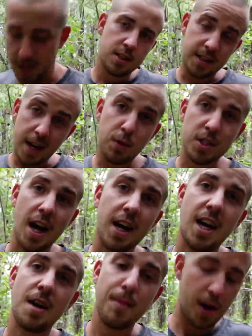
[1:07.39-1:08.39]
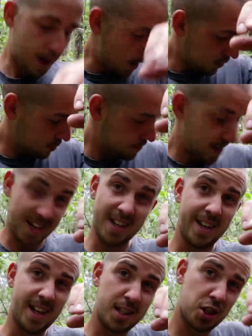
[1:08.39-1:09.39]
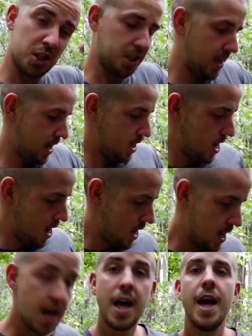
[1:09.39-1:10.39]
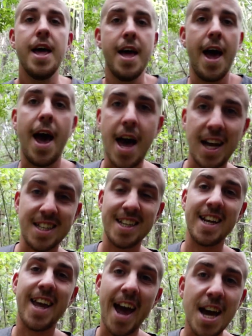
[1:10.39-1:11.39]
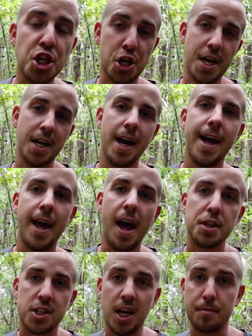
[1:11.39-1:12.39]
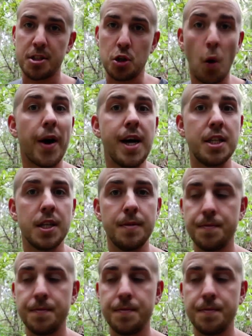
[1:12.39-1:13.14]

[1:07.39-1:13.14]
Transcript: Today we're talking about how to make interesting and engaging Instagram stories.